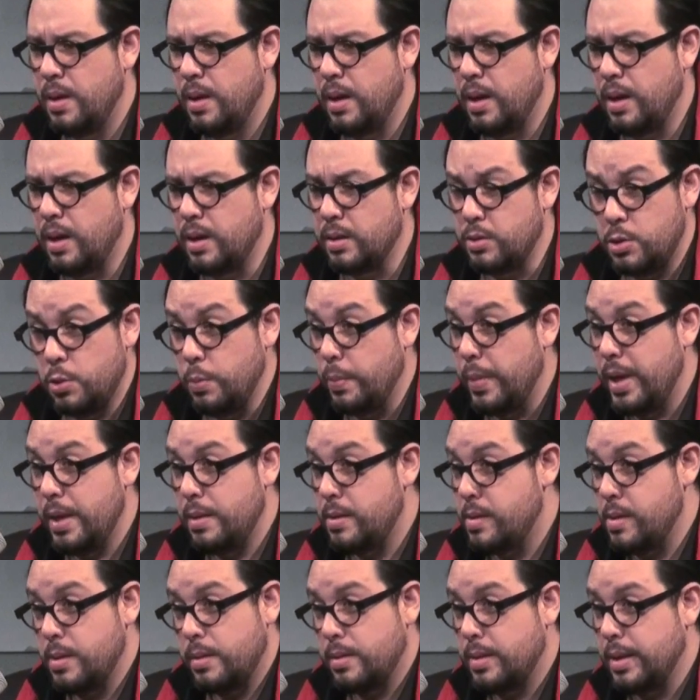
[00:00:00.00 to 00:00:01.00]
Uh, to
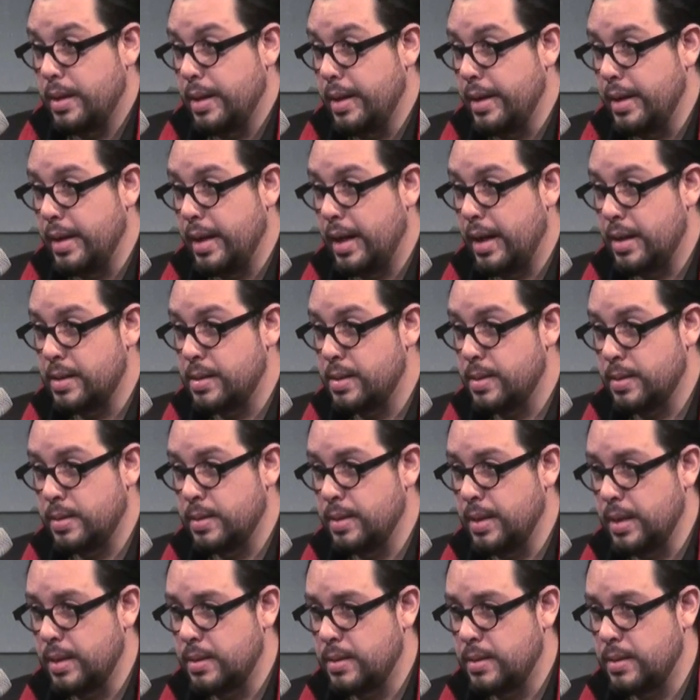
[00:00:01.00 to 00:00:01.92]
me, certainly, it has done